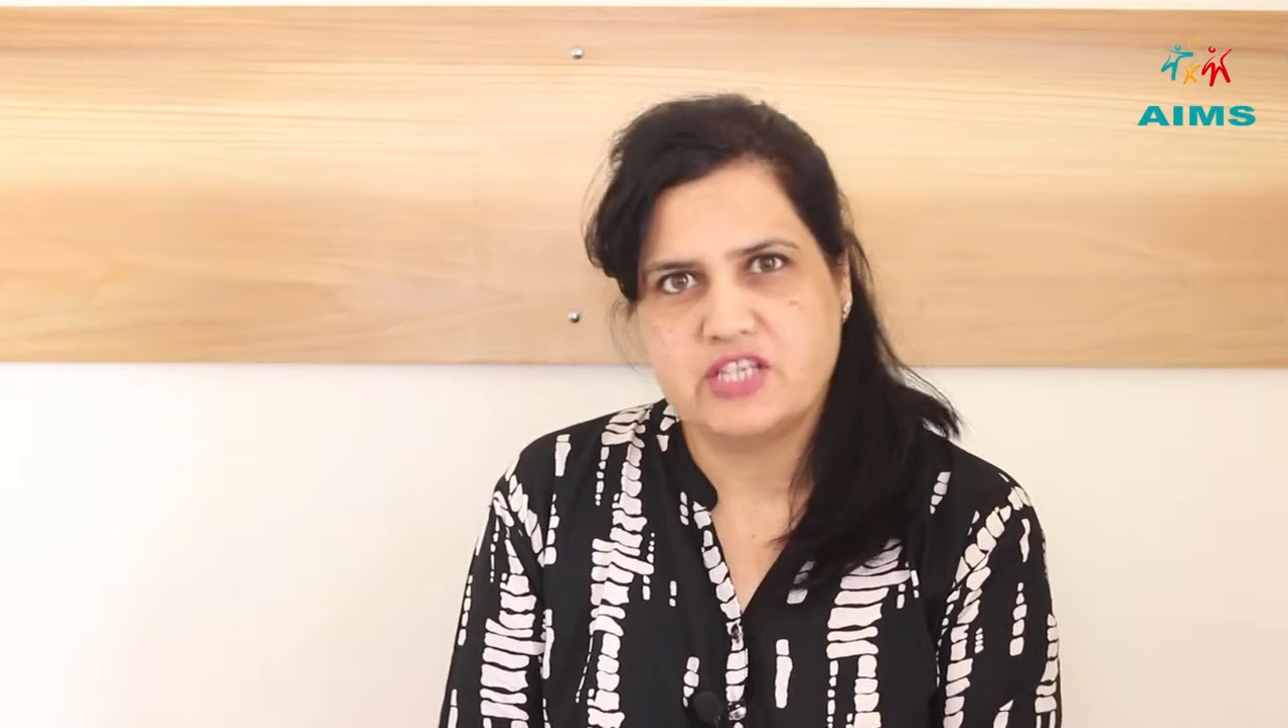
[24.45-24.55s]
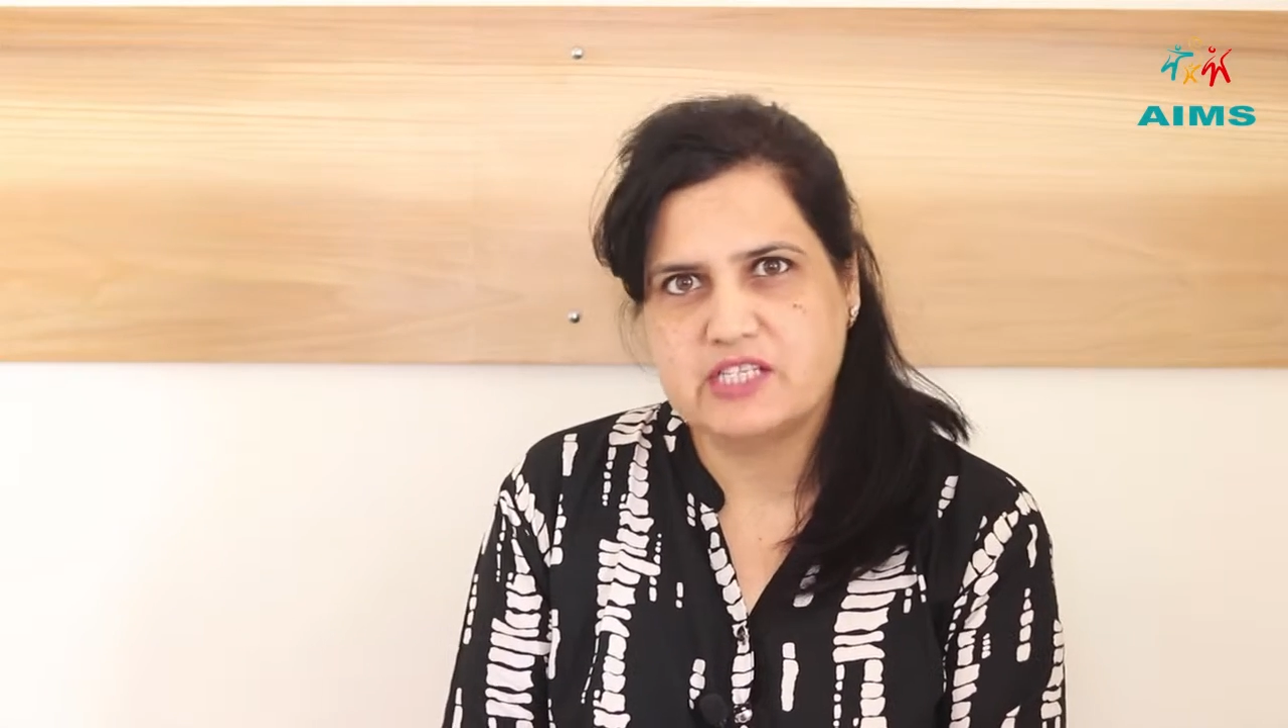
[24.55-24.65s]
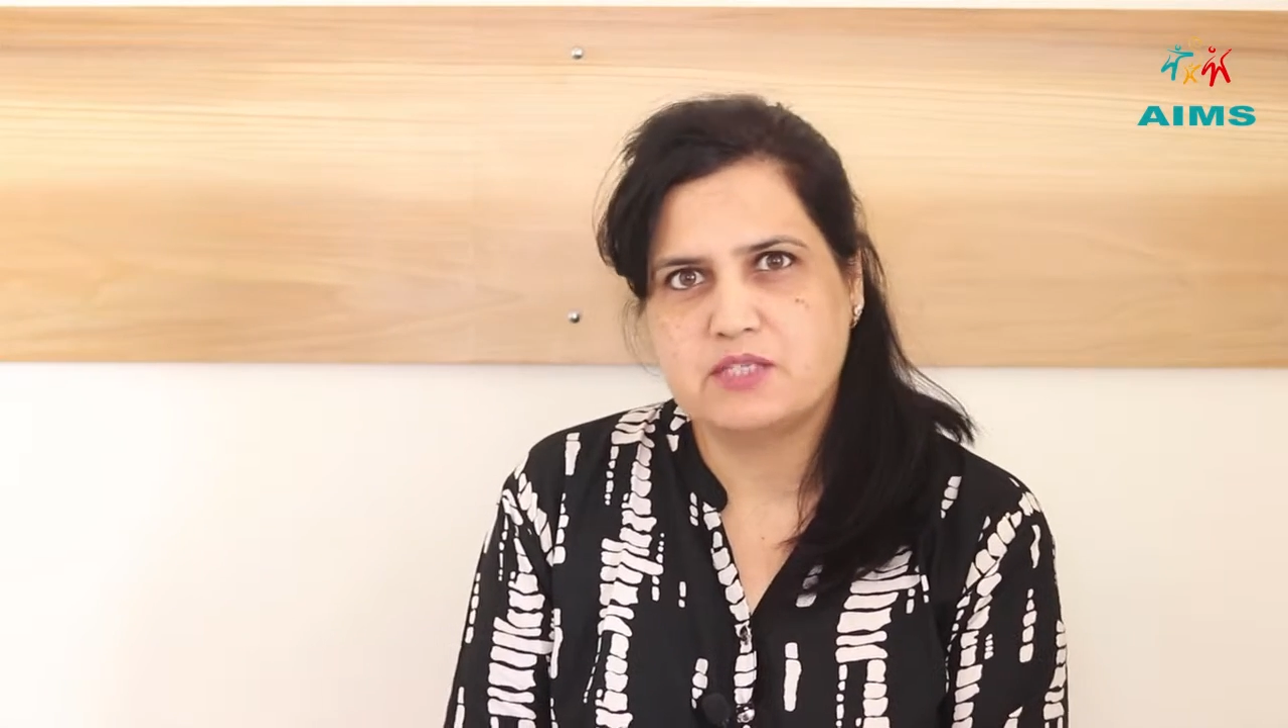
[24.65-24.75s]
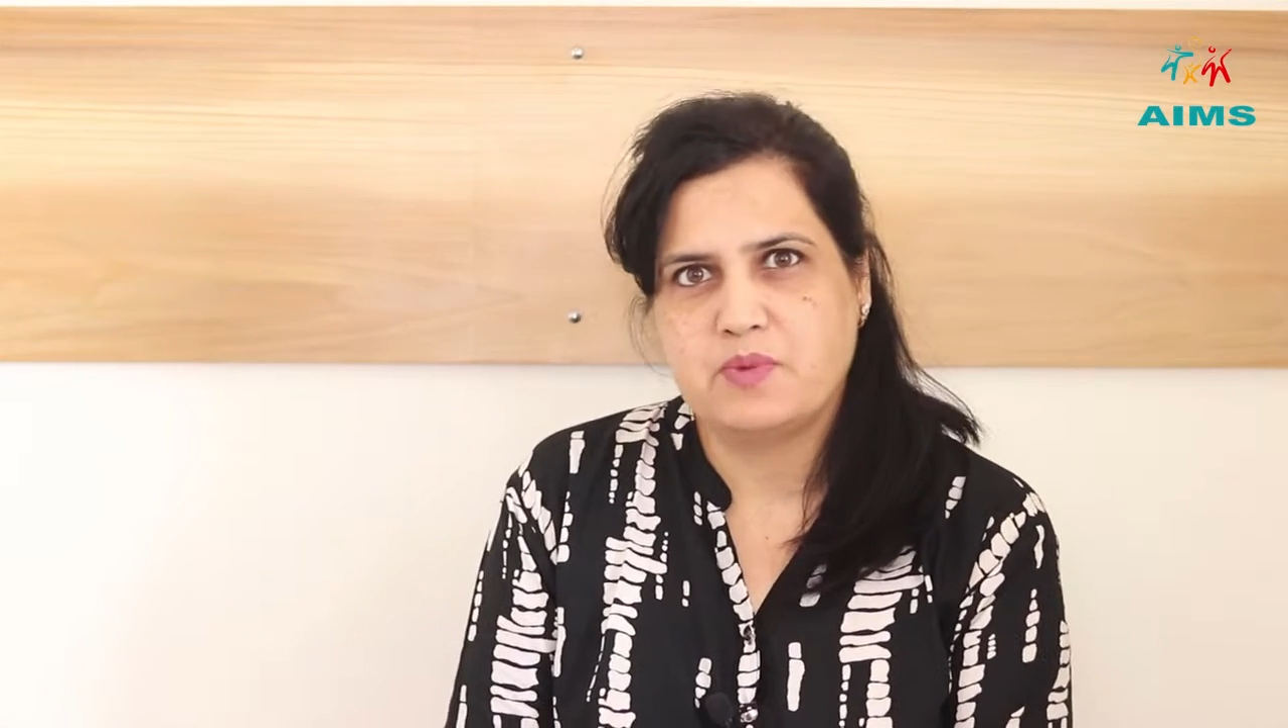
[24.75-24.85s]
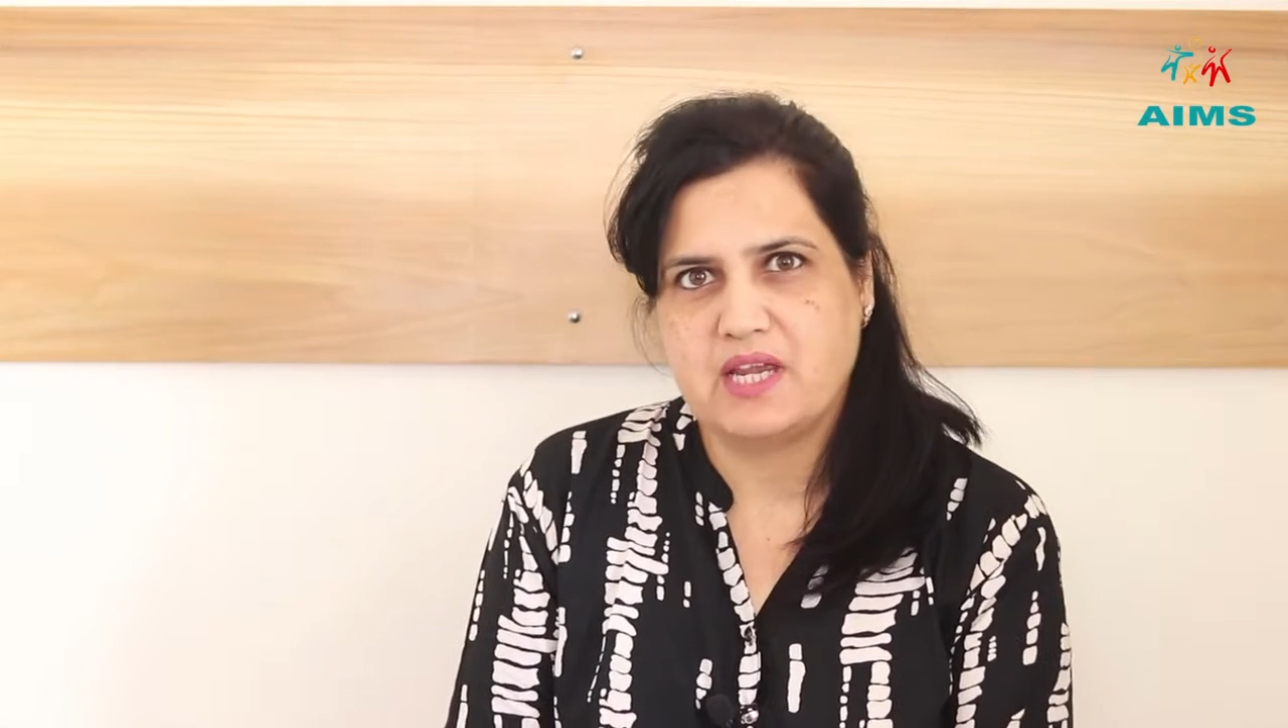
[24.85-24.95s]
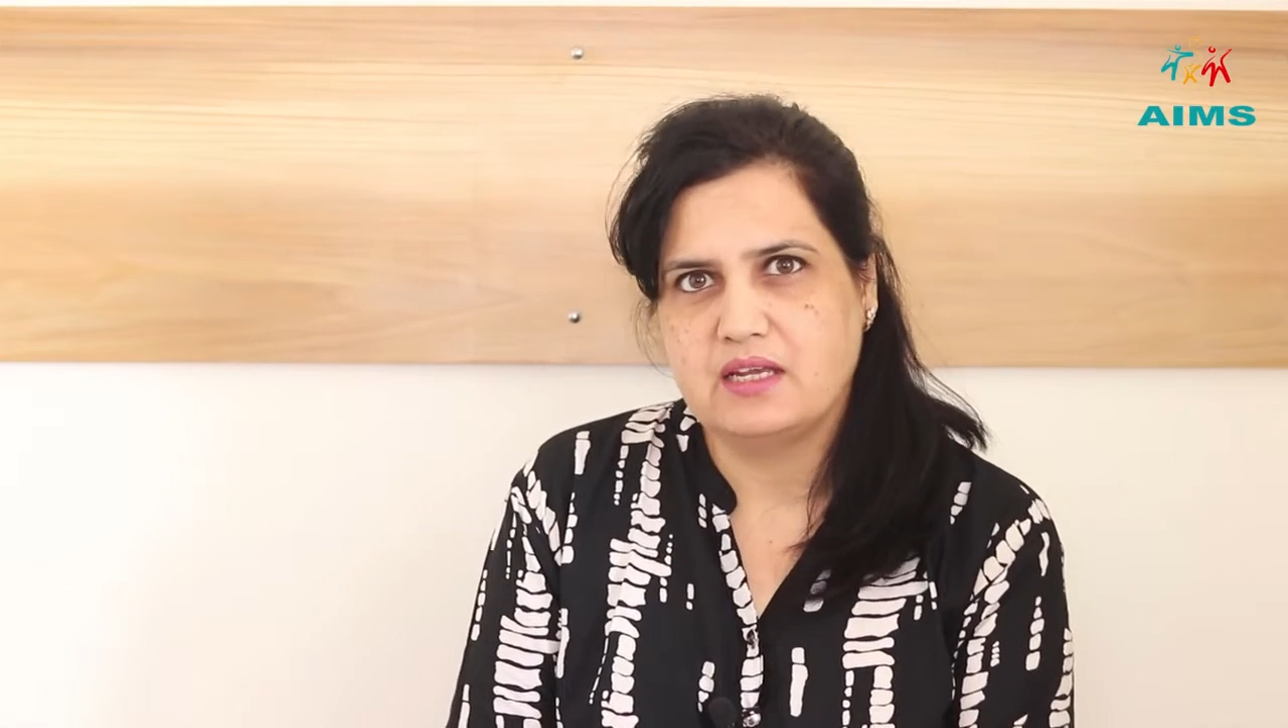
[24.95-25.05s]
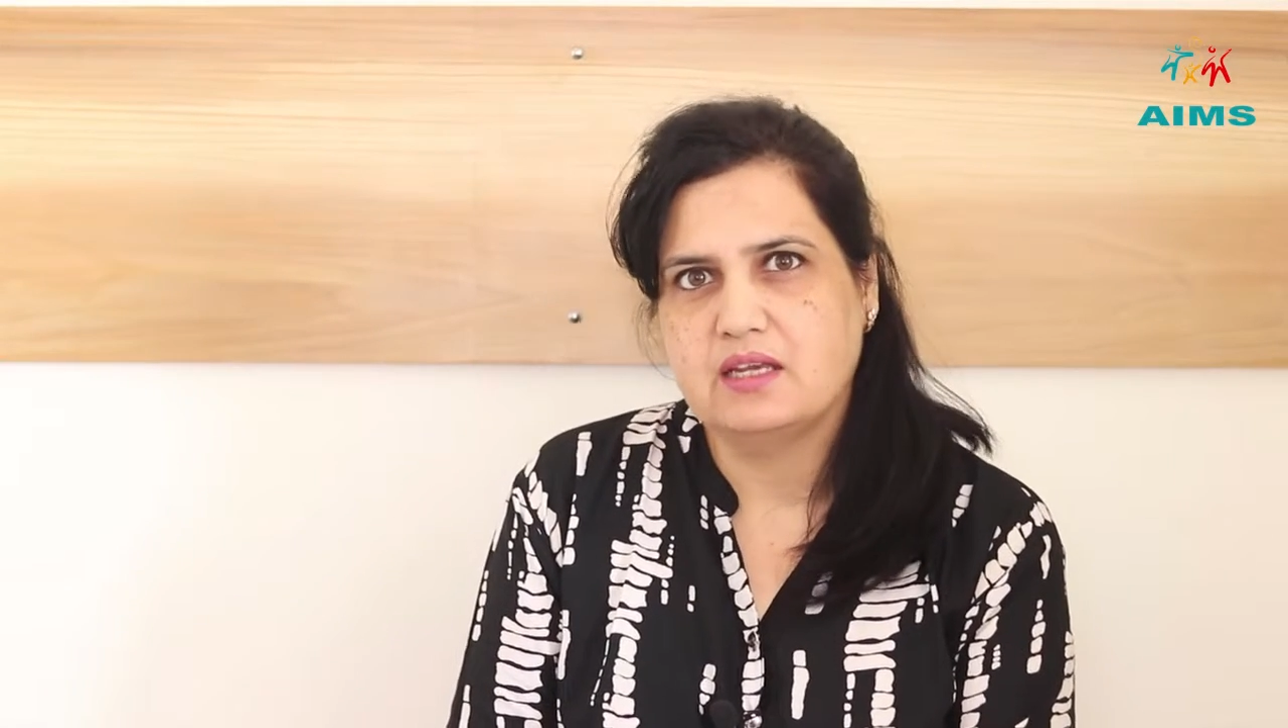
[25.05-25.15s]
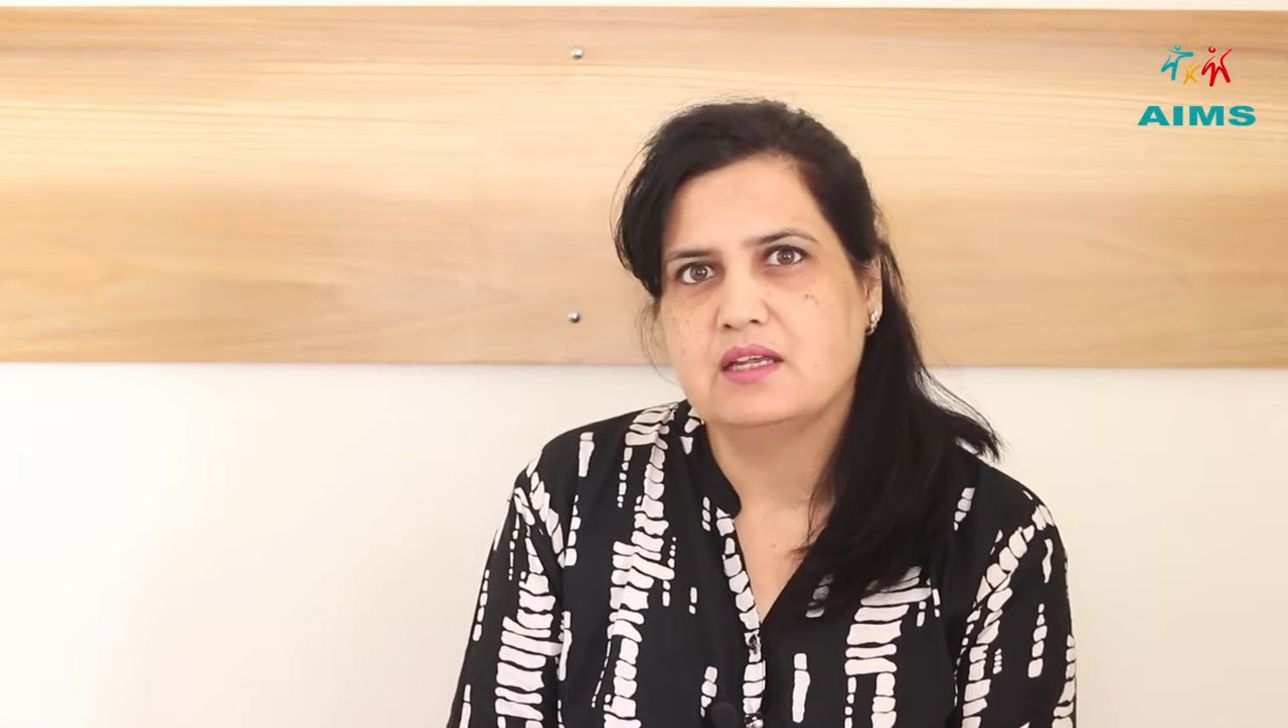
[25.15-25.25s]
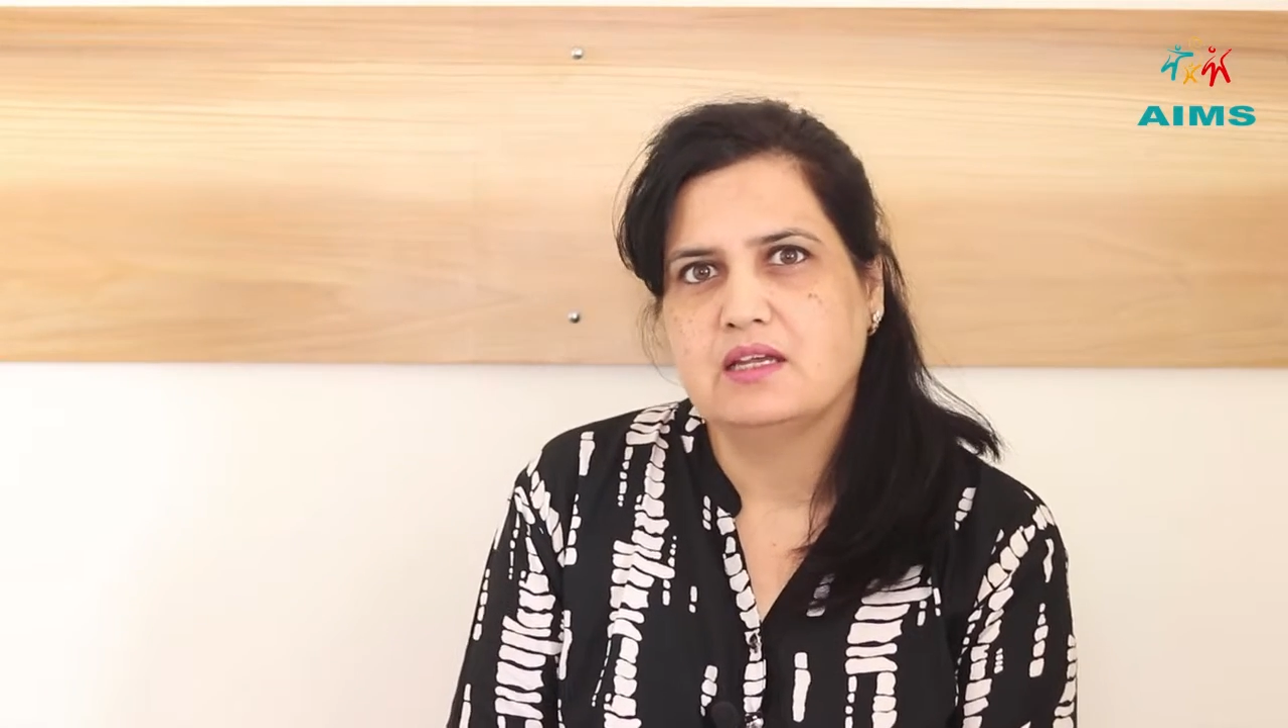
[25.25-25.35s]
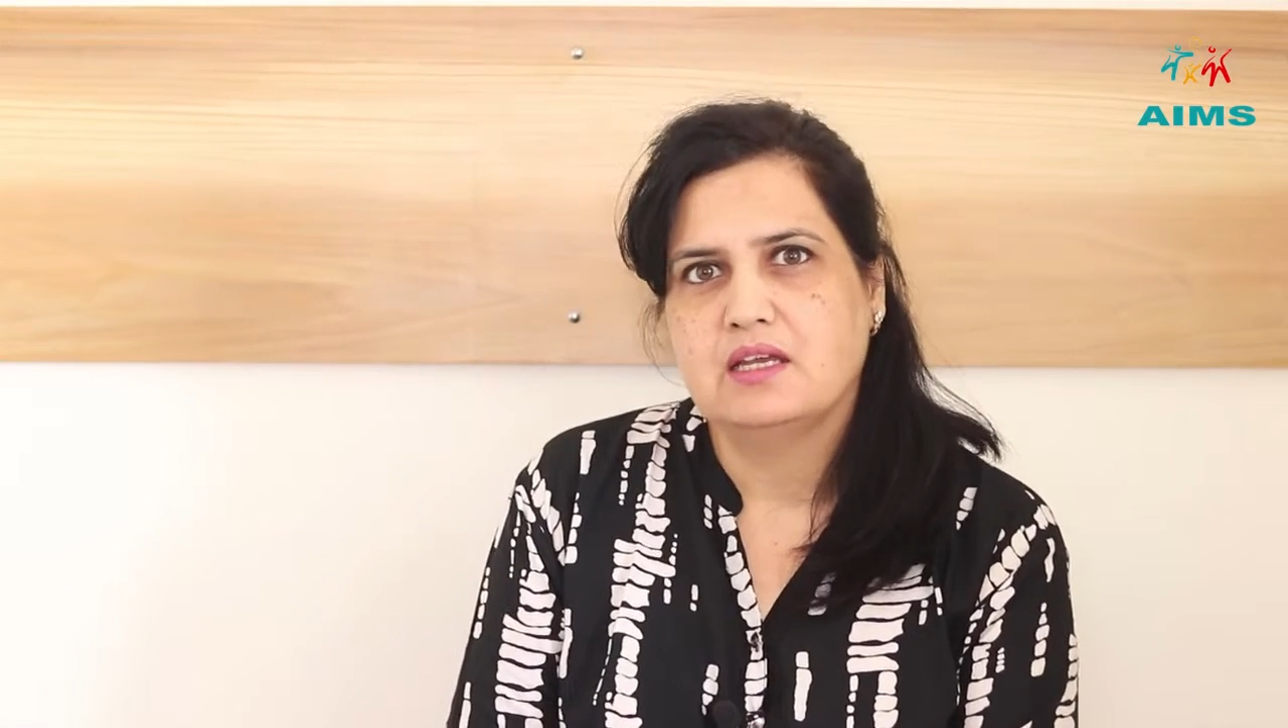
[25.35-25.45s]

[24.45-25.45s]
chest pain,